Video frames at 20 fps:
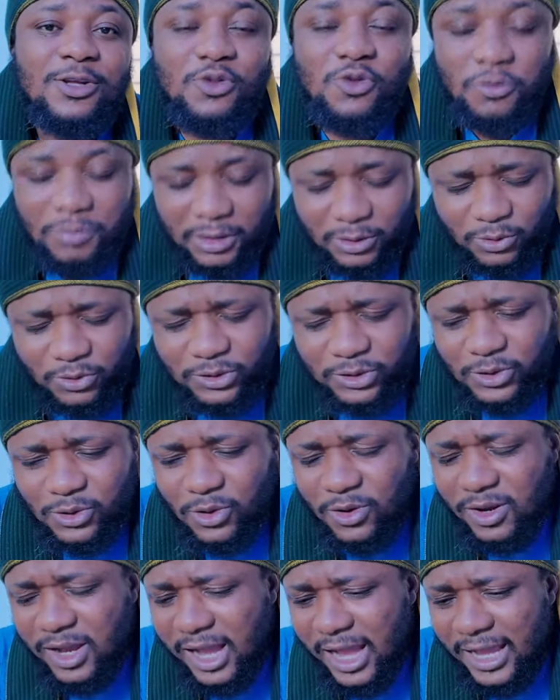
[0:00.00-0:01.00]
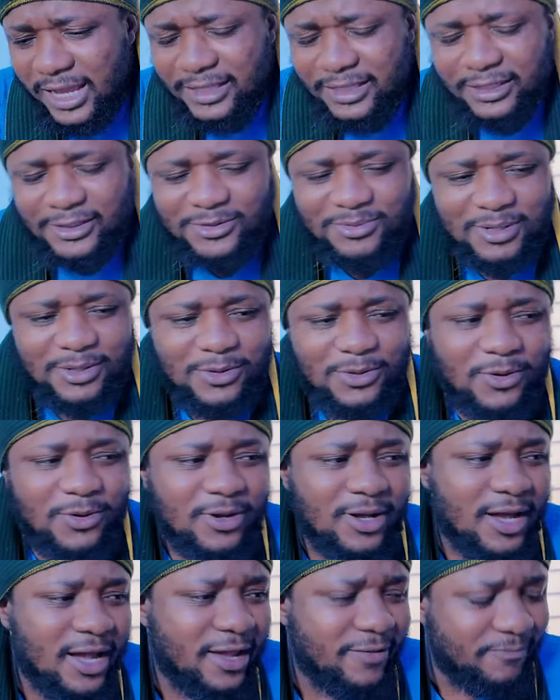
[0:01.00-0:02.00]
tomatoes don't high, this one
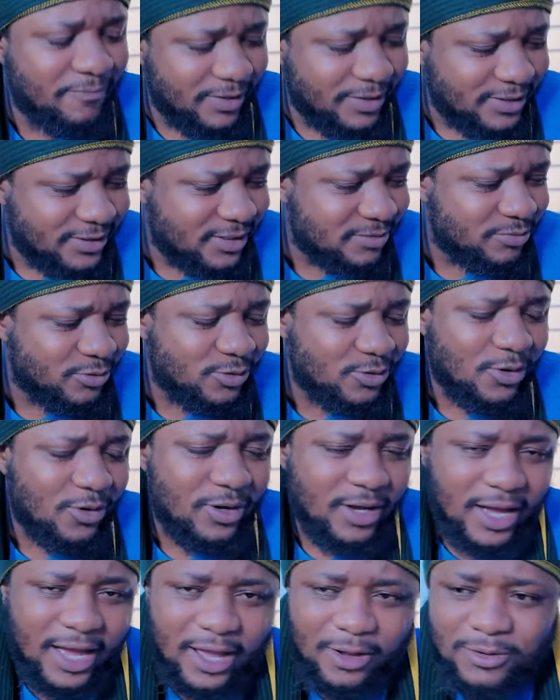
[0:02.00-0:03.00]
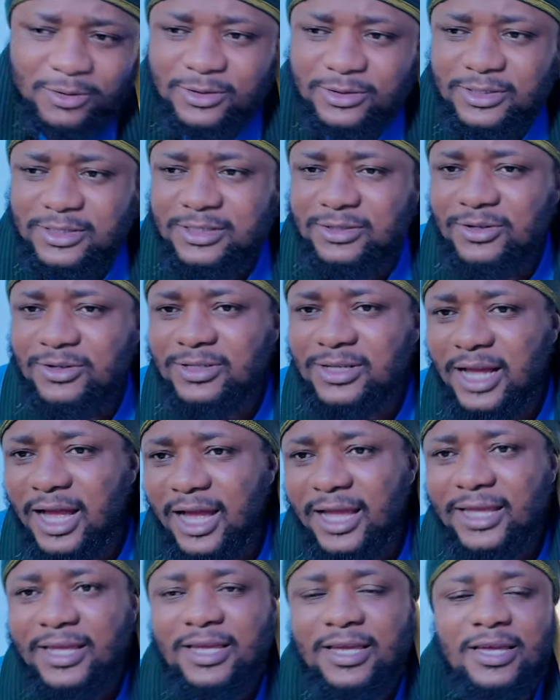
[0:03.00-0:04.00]
don't high, vegetable don't high, all those things don't high.